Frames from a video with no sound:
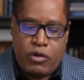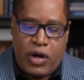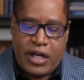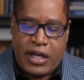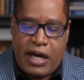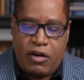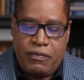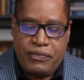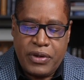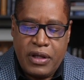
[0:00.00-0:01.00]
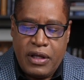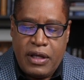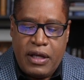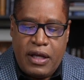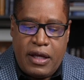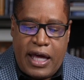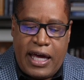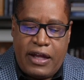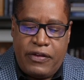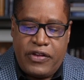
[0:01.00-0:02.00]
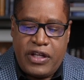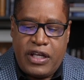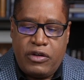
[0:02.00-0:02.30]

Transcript: right now. And the